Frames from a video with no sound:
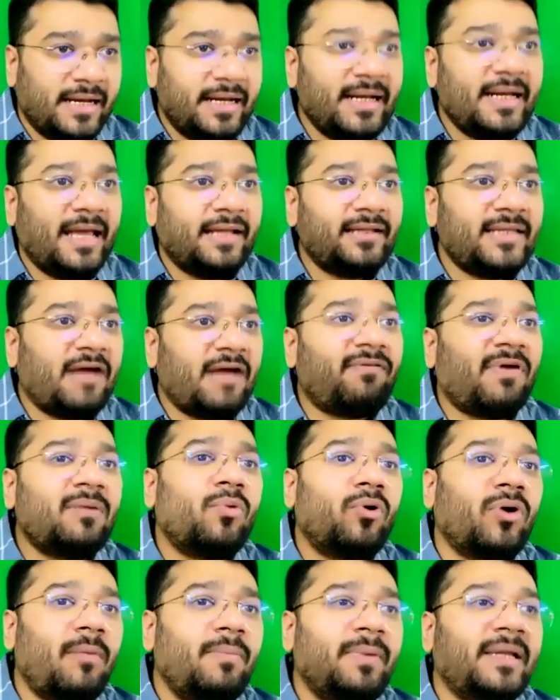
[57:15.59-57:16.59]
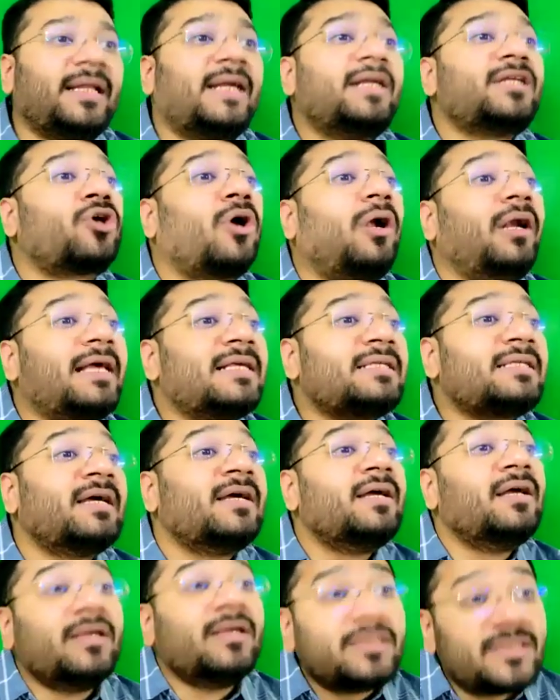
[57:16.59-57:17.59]
India, they have one more company that is called as
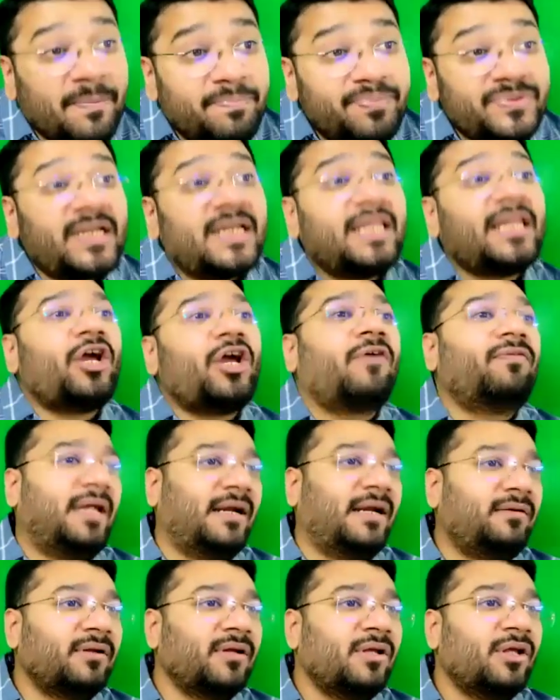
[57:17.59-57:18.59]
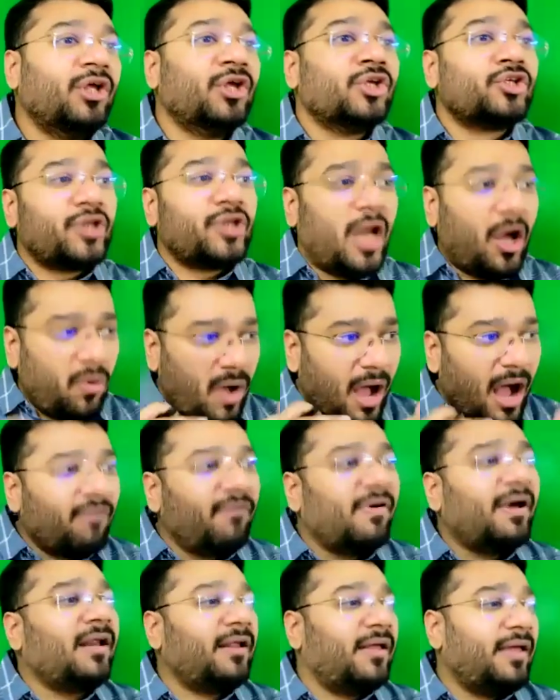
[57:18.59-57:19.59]
subsidiary of that. So now
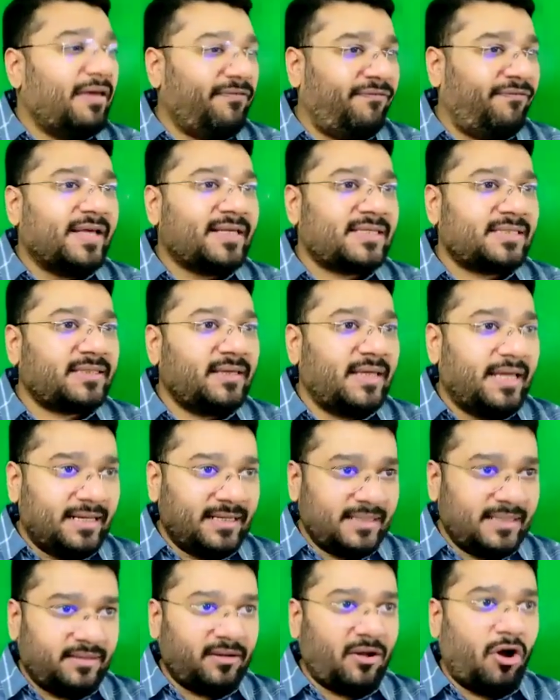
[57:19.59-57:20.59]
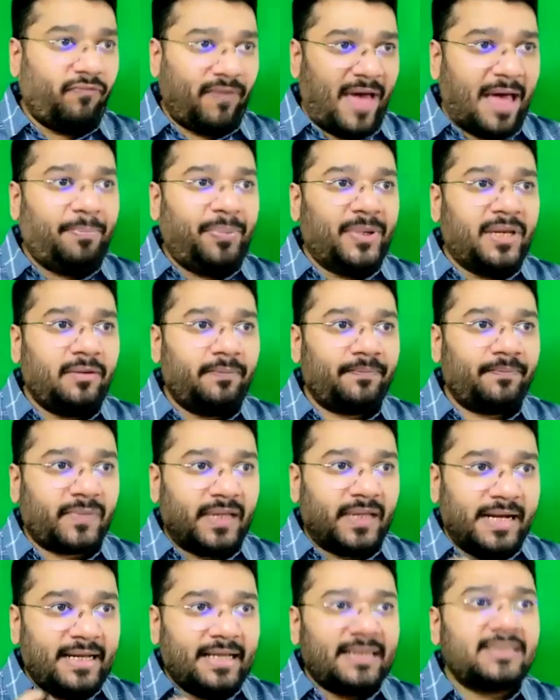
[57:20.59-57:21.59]
our FS of Apple,
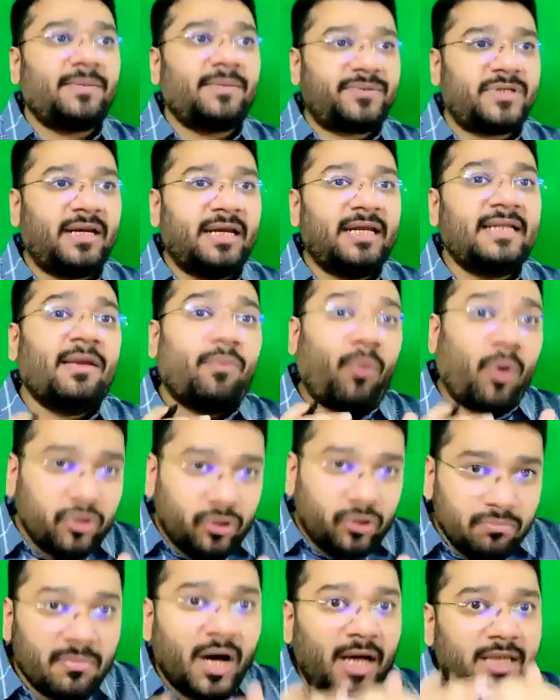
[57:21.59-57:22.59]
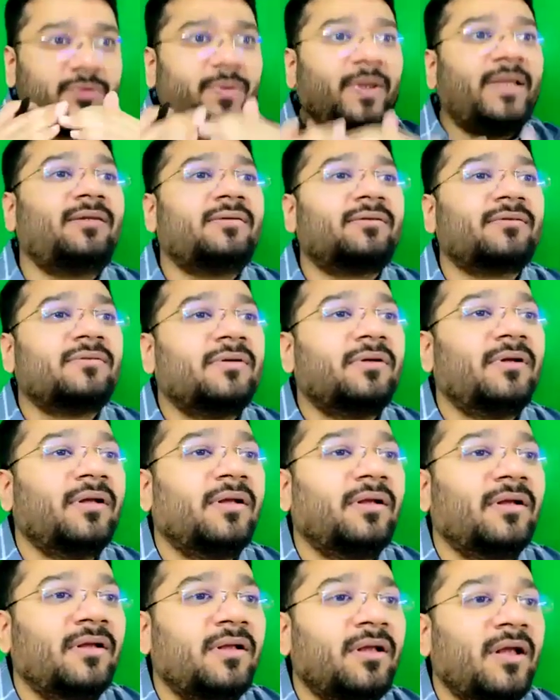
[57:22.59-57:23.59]
Indian subsidiary, they want to merge with
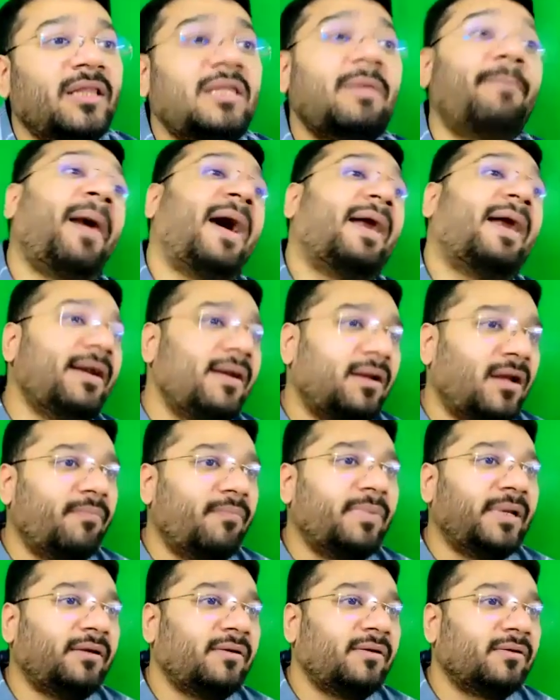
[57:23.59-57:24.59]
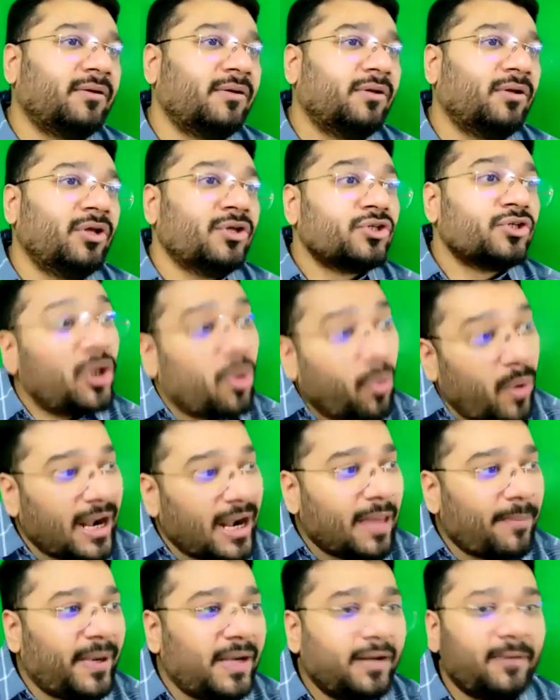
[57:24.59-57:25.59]
the parent company. So now what
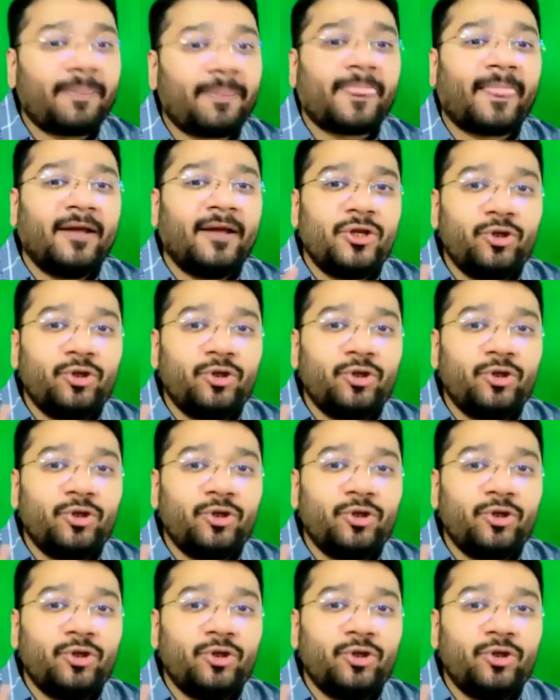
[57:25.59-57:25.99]
happened?